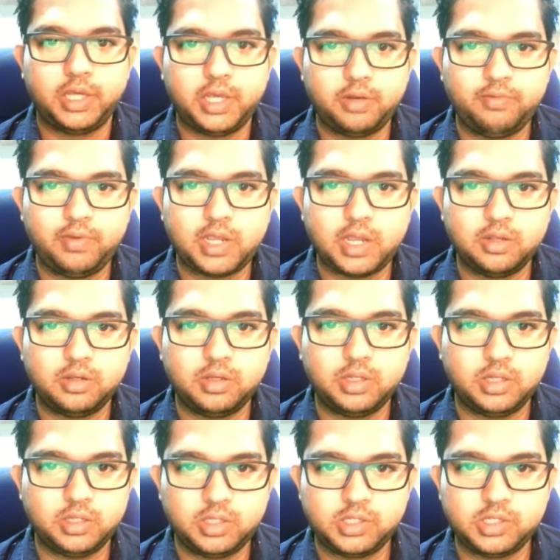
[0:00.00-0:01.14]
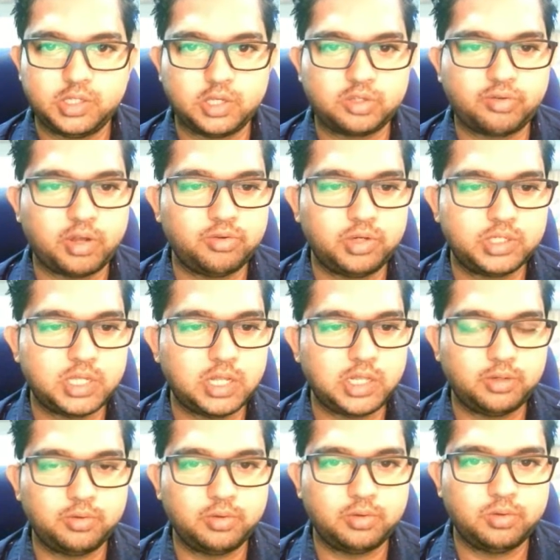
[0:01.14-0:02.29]
here we can this is a square unit cell, that
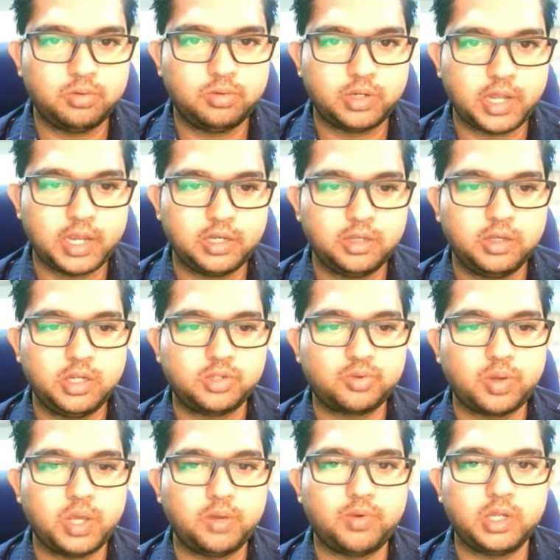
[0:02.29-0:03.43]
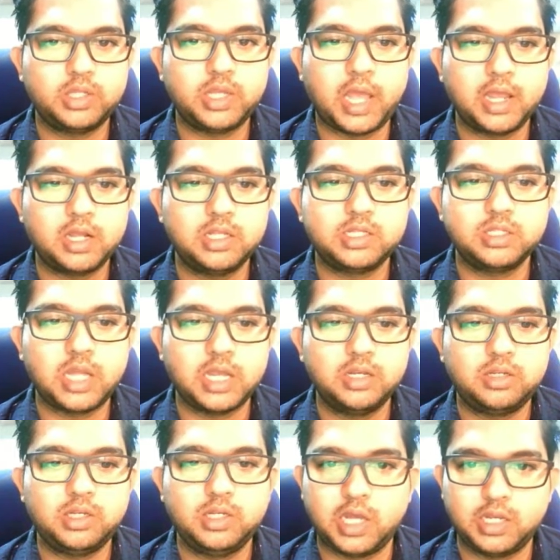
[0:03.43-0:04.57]
you know, right? In a square, what are the angles?
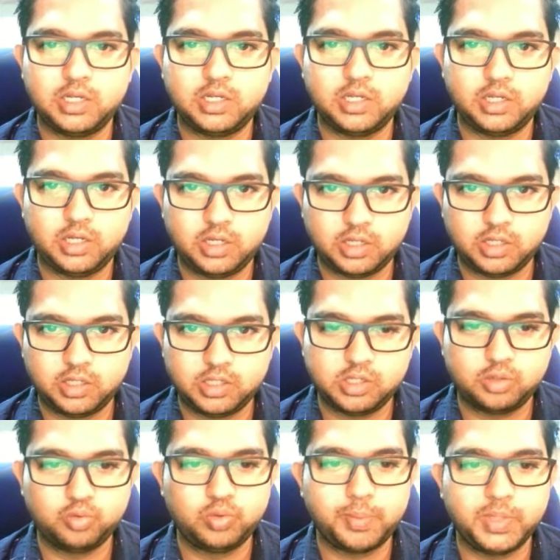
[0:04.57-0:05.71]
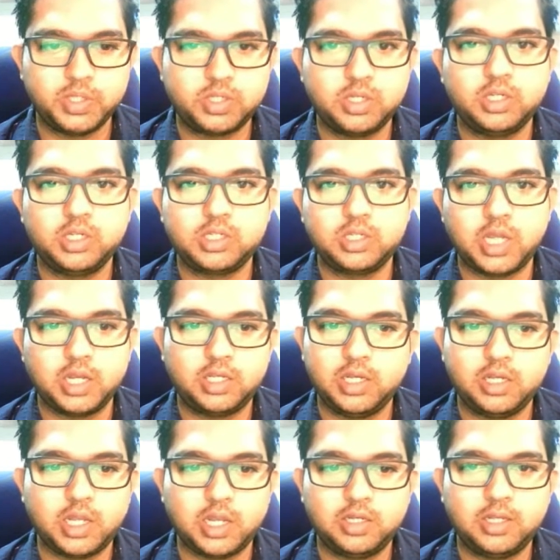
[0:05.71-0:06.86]
90 90. In a, this is two dimension, it is 90 and
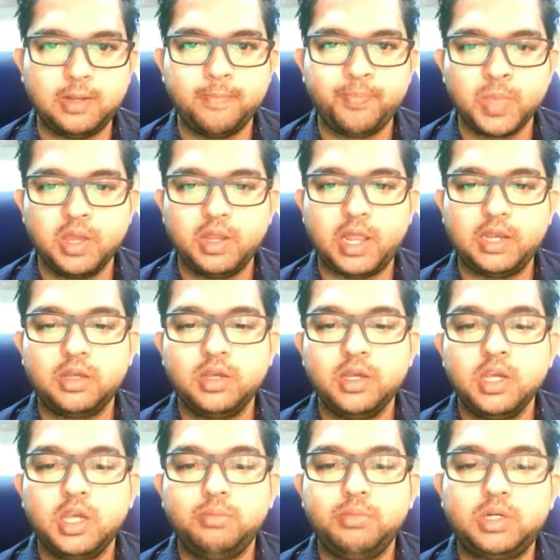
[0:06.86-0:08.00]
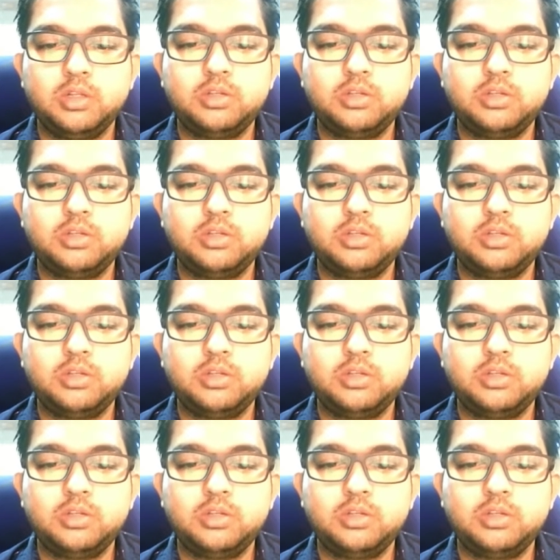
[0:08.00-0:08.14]
90, right? In metal